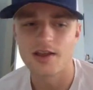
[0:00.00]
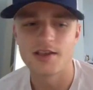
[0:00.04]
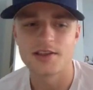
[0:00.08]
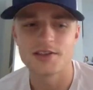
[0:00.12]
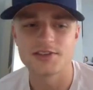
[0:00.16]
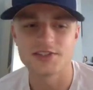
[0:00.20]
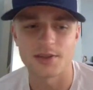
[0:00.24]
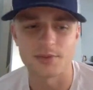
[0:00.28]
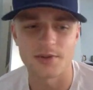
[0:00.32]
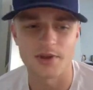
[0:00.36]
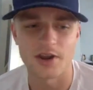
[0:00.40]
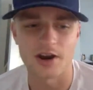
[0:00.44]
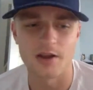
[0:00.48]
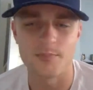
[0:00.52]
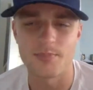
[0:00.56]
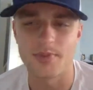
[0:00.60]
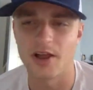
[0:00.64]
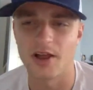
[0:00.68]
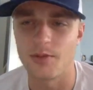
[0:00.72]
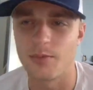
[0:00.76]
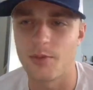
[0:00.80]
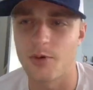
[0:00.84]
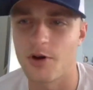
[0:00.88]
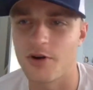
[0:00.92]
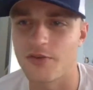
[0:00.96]
something on a
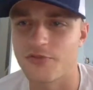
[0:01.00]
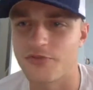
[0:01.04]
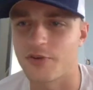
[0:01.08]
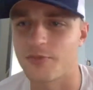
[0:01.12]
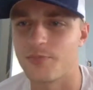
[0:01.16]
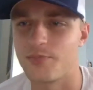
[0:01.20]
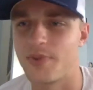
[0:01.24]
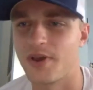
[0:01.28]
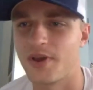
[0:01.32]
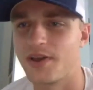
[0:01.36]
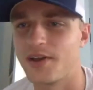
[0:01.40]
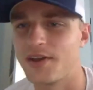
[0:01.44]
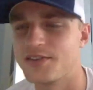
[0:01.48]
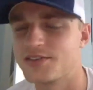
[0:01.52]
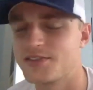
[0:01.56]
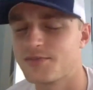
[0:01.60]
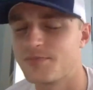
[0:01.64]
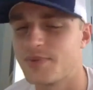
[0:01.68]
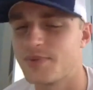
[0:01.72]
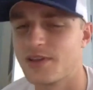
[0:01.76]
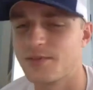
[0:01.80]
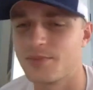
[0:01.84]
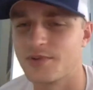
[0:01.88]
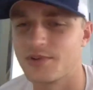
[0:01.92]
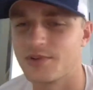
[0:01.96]
billboard for billions of
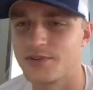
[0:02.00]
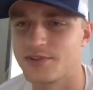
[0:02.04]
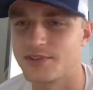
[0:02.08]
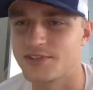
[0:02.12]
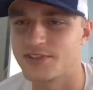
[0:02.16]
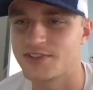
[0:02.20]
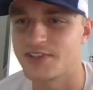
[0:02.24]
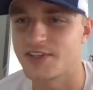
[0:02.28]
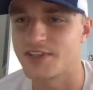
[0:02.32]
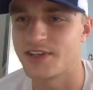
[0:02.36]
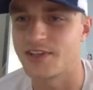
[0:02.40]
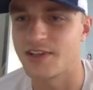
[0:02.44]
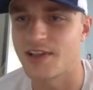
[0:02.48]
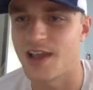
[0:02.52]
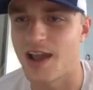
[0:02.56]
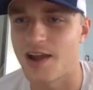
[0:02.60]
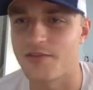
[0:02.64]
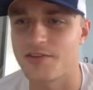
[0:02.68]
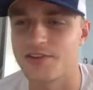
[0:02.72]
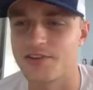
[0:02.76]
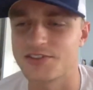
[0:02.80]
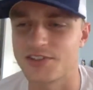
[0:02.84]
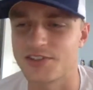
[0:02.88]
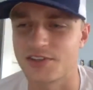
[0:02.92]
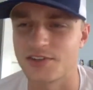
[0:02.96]
people to see
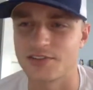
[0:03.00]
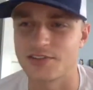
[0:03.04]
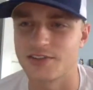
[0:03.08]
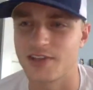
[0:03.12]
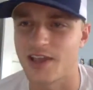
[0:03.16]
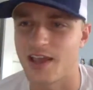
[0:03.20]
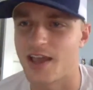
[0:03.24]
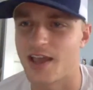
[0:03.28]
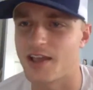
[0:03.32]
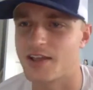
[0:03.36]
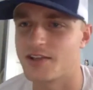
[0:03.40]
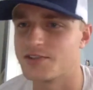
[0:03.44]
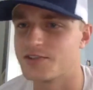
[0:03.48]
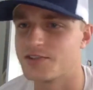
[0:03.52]
every single day,